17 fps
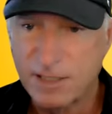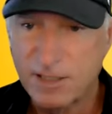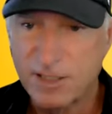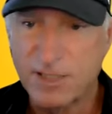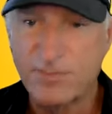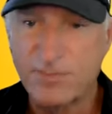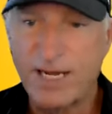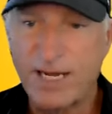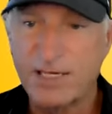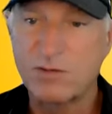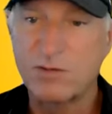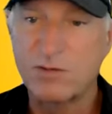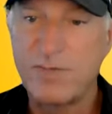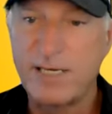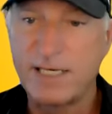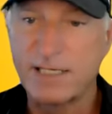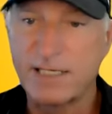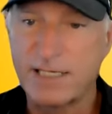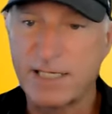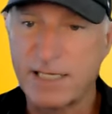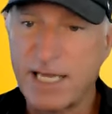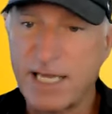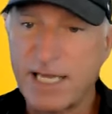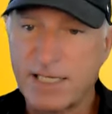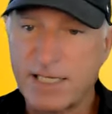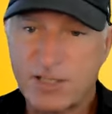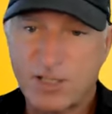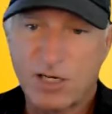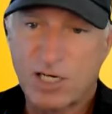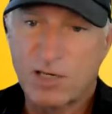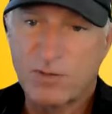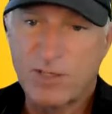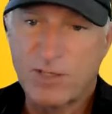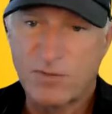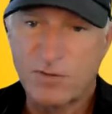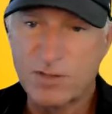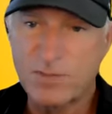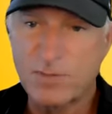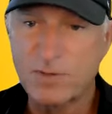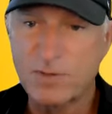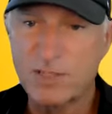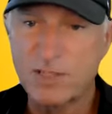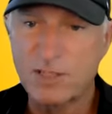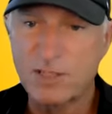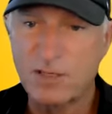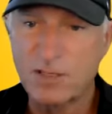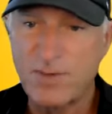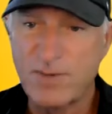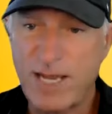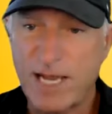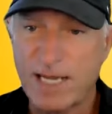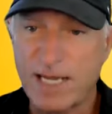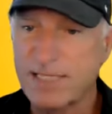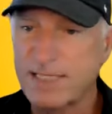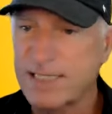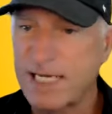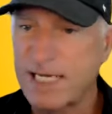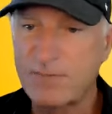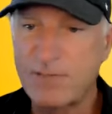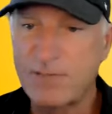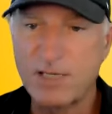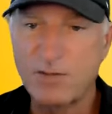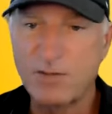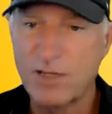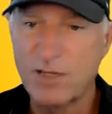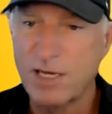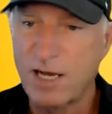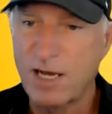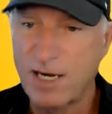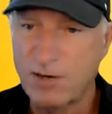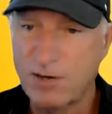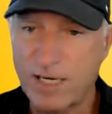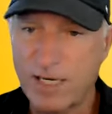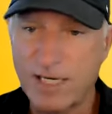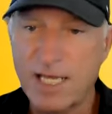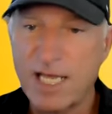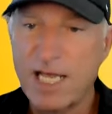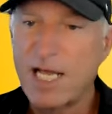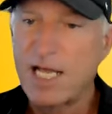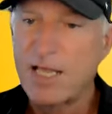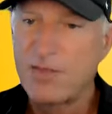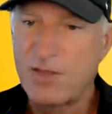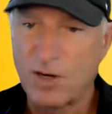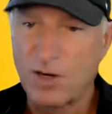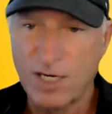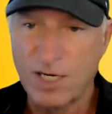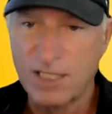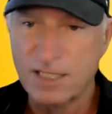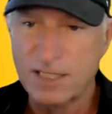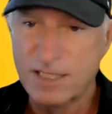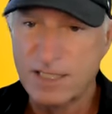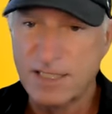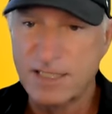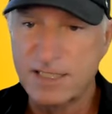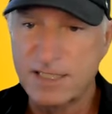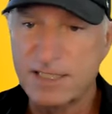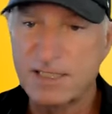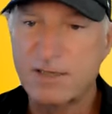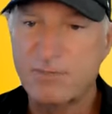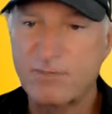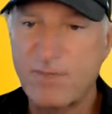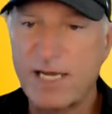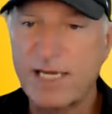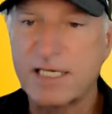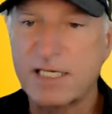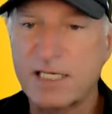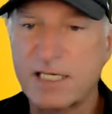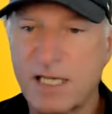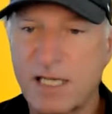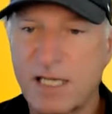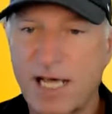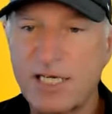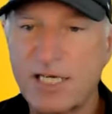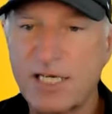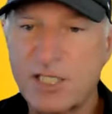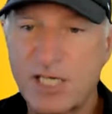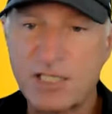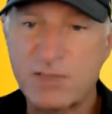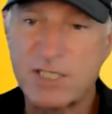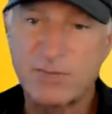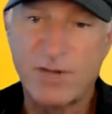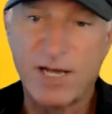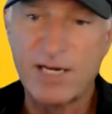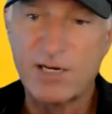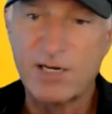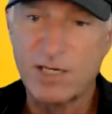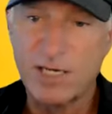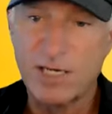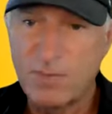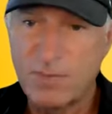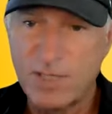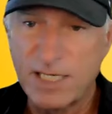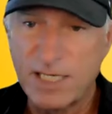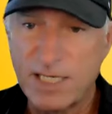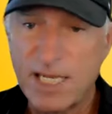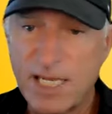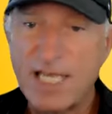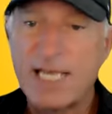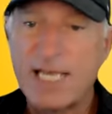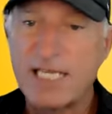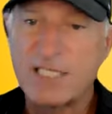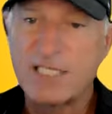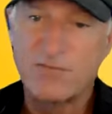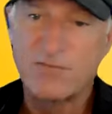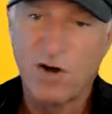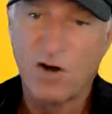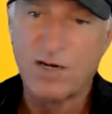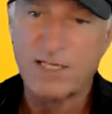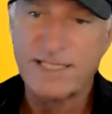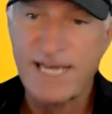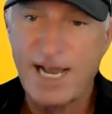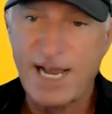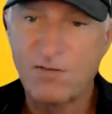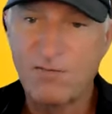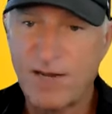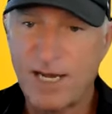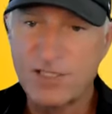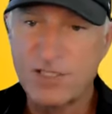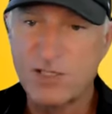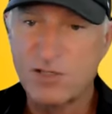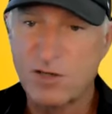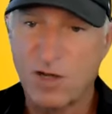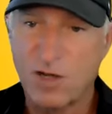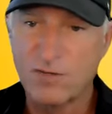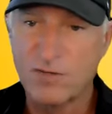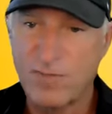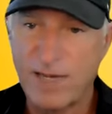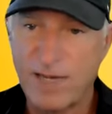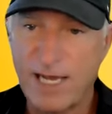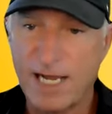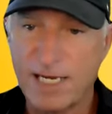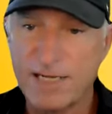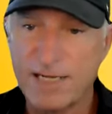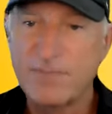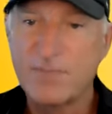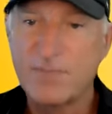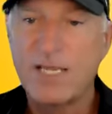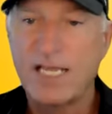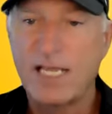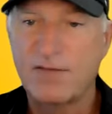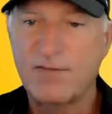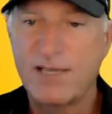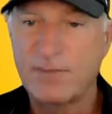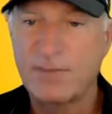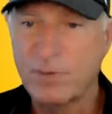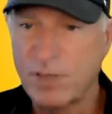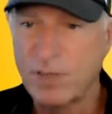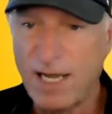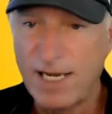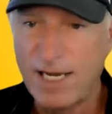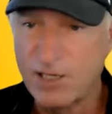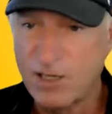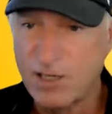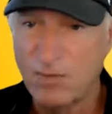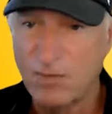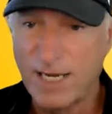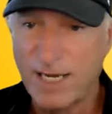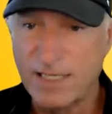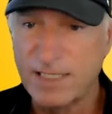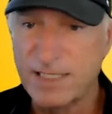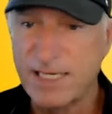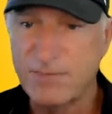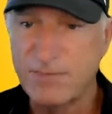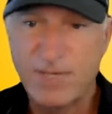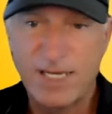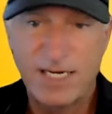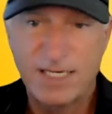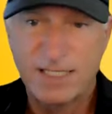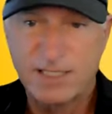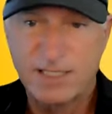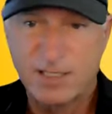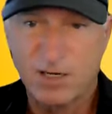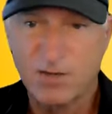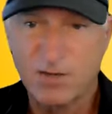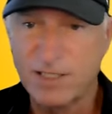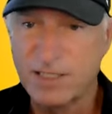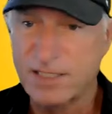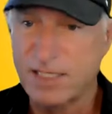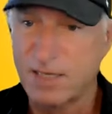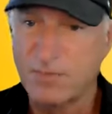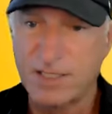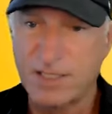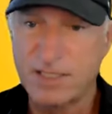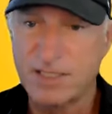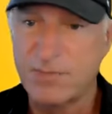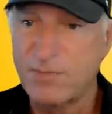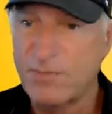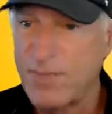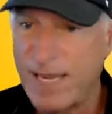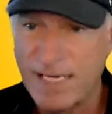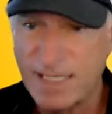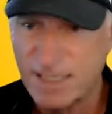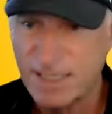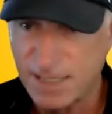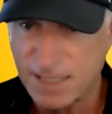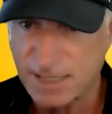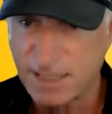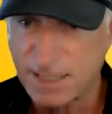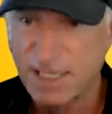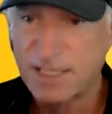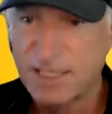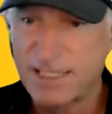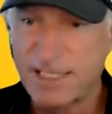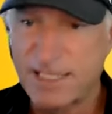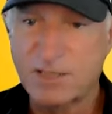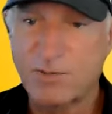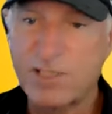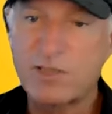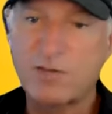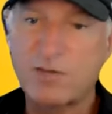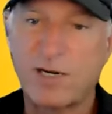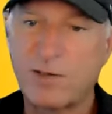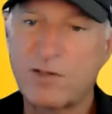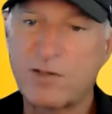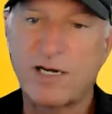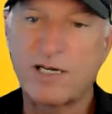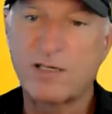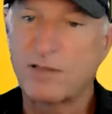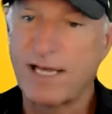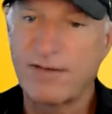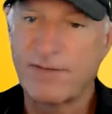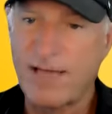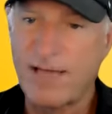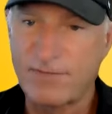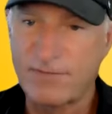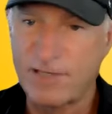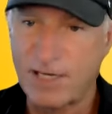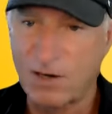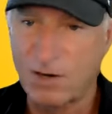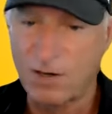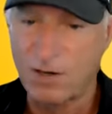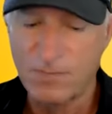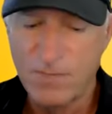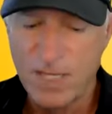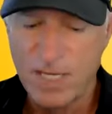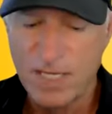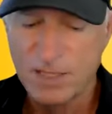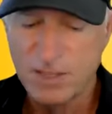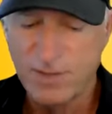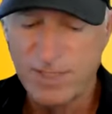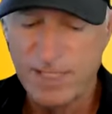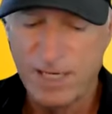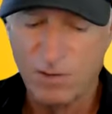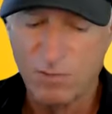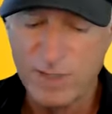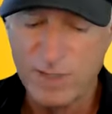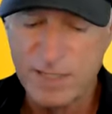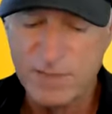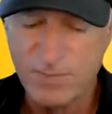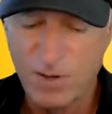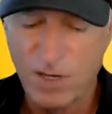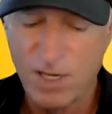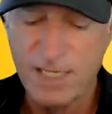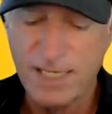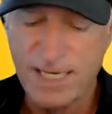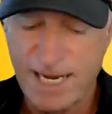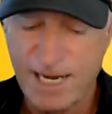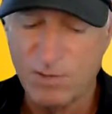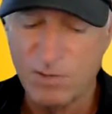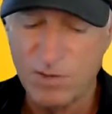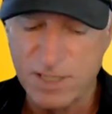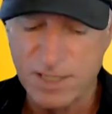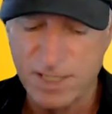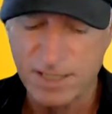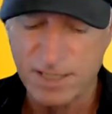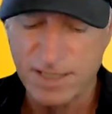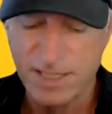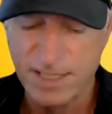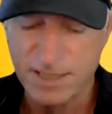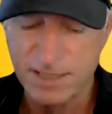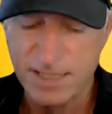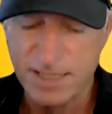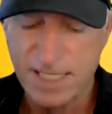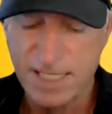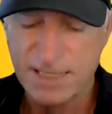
Get back to them immediately because they're going to go with the first person that calls back. Same thing with the hiring. They're going to make a lot of judgments about your company as far as how fast you call them back. If they apply and you call back in 10 minutes, they're going, this company is amazing. That's what we try. We try to do half an hour. So anyhow, respond hours, not days.